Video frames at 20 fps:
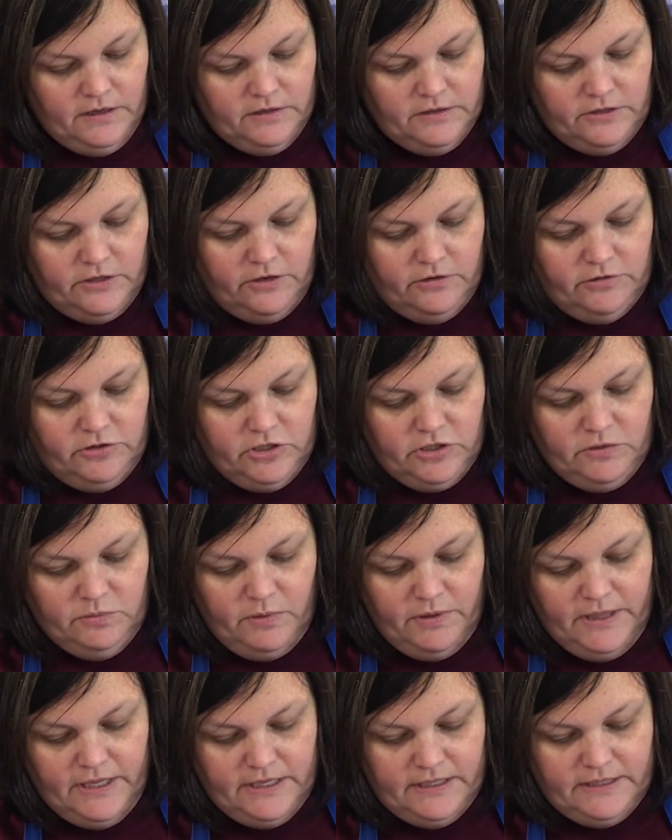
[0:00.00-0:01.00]
So you just
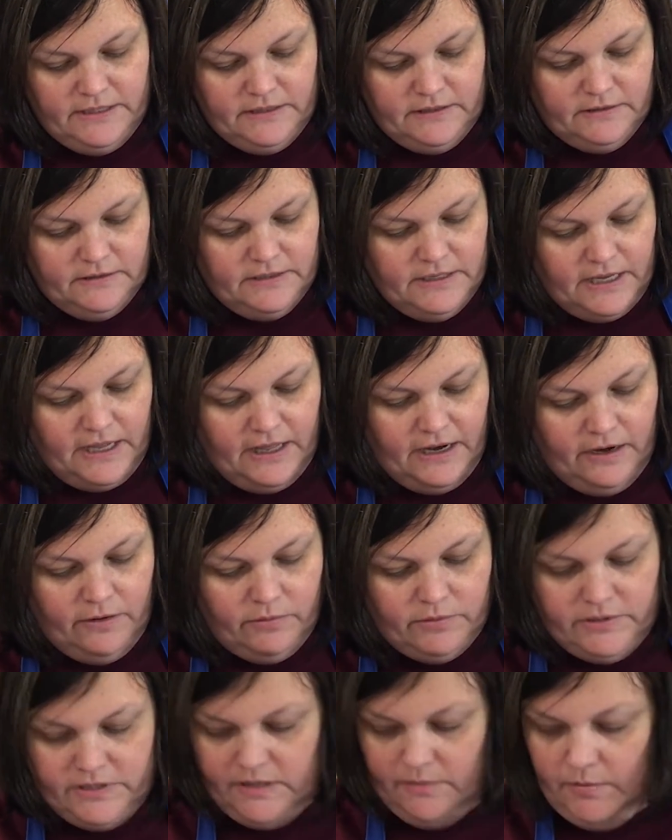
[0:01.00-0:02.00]
want this to kind of
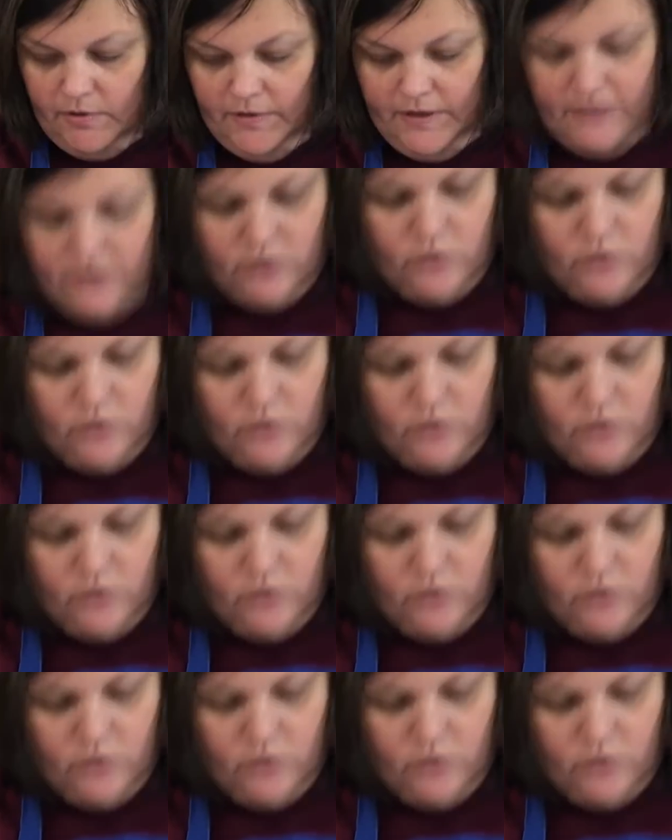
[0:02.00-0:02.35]
resemble these